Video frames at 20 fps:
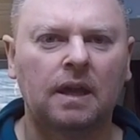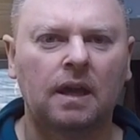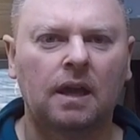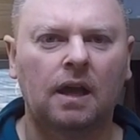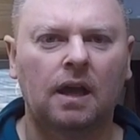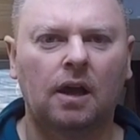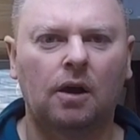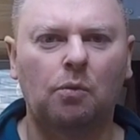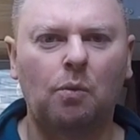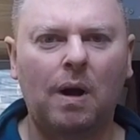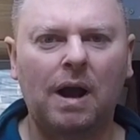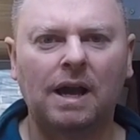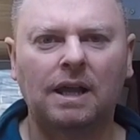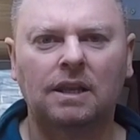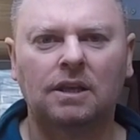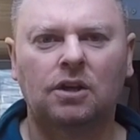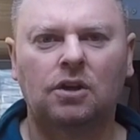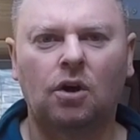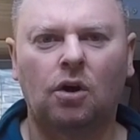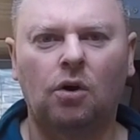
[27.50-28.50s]
A while
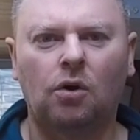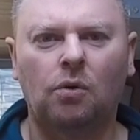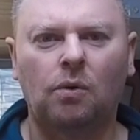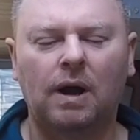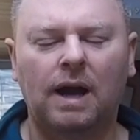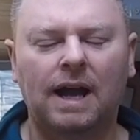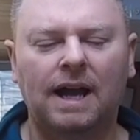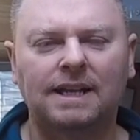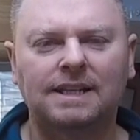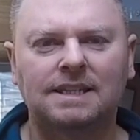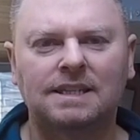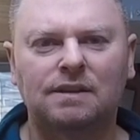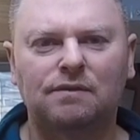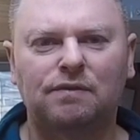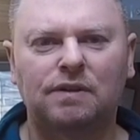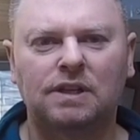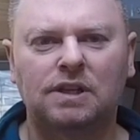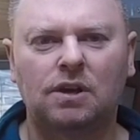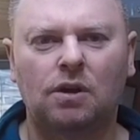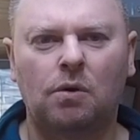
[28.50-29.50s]
ago I did a
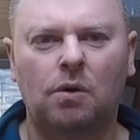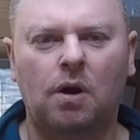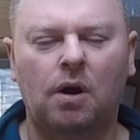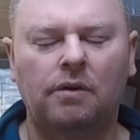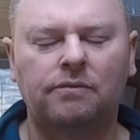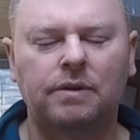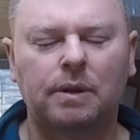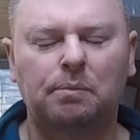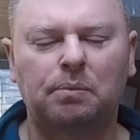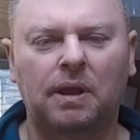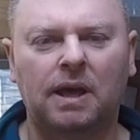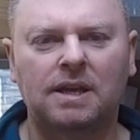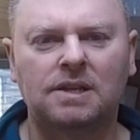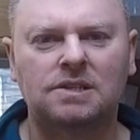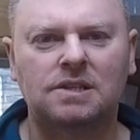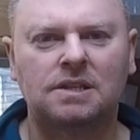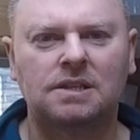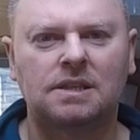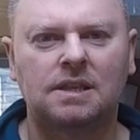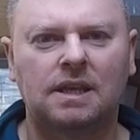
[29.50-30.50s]
video on
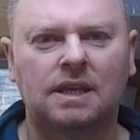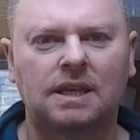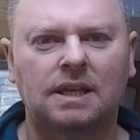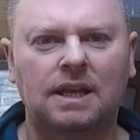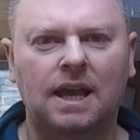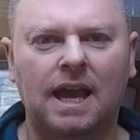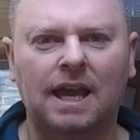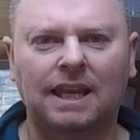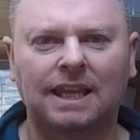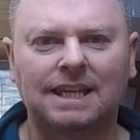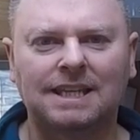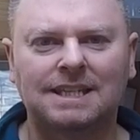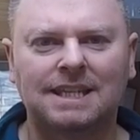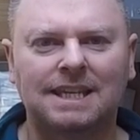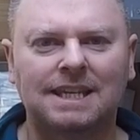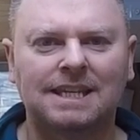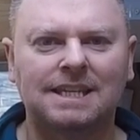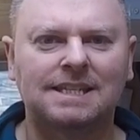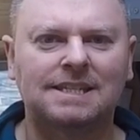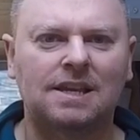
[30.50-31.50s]
replacing the
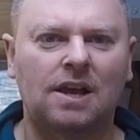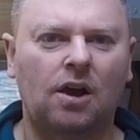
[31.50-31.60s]
LEDs